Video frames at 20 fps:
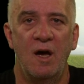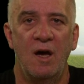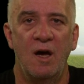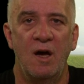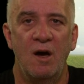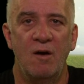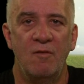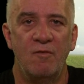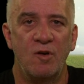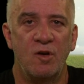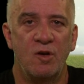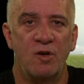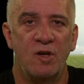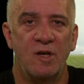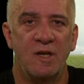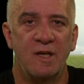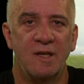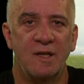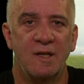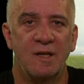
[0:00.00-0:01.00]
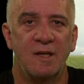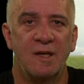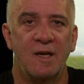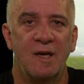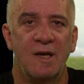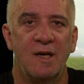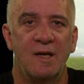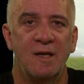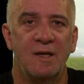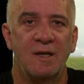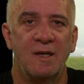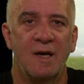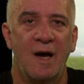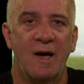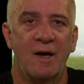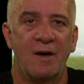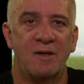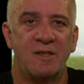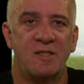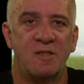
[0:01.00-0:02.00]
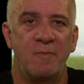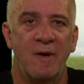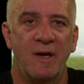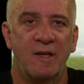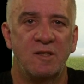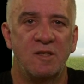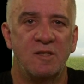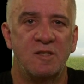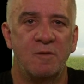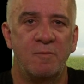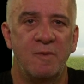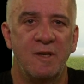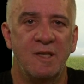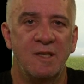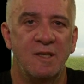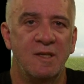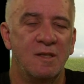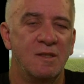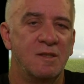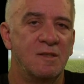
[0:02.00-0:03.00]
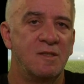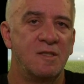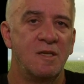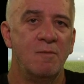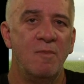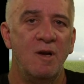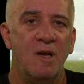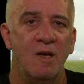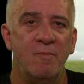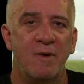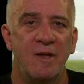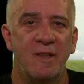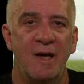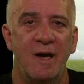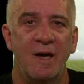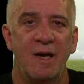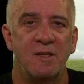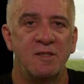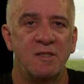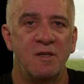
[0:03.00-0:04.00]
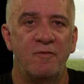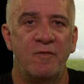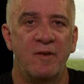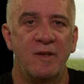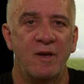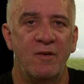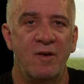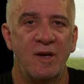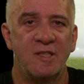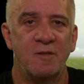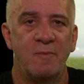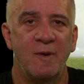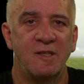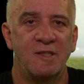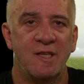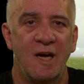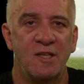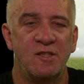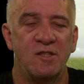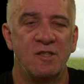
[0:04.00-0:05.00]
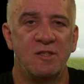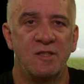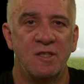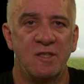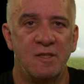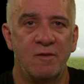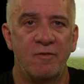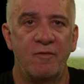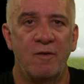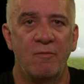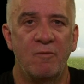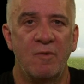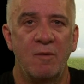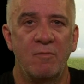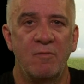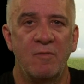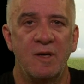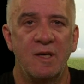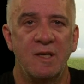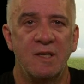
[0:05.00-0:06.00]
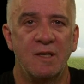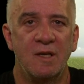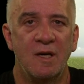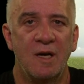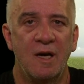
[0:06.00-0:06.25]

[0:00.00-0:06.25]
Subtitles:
of learning are expected to be similar, but they are different. Their expectations are different when we